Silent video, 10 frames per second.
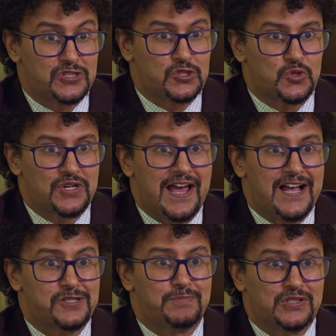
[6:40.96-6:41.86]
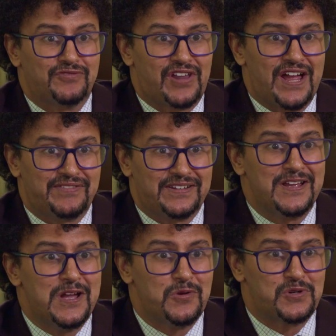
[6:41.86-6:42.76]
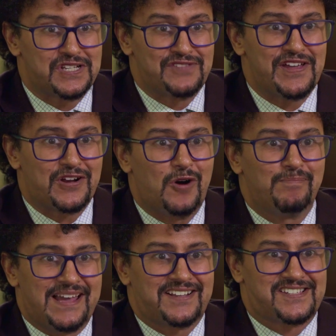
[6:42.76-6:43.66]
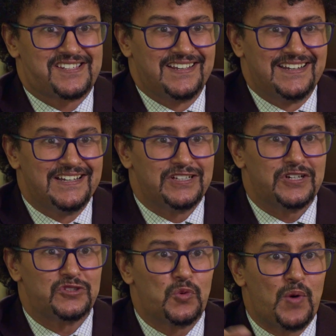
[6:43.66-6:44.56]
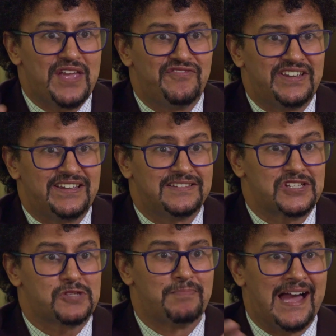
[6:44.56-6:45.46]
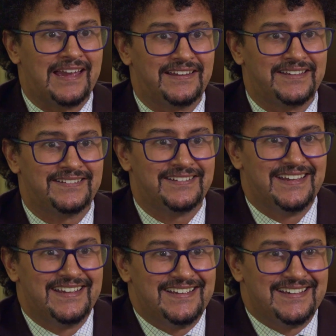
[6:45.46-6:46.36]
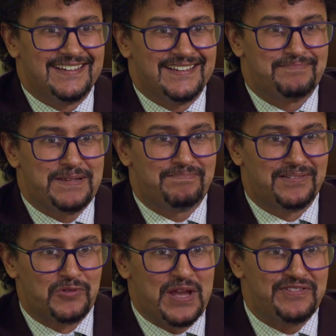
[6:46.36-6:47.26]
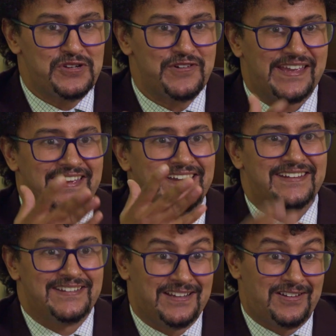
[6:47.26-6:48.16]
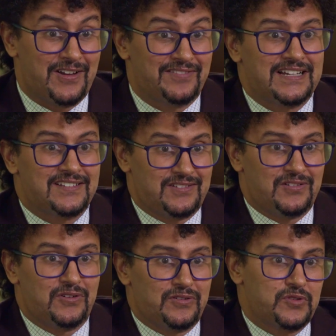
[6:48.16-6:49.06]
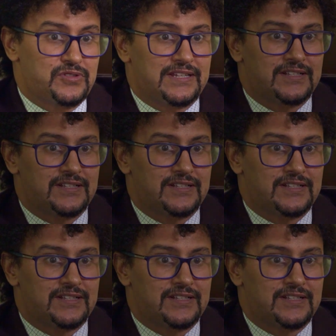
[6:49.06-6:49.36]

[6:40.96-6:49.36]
the social aspect of driving, which is very complex. The, waving, the smiling, uh, people waving you in, and, and all of that, all, all of those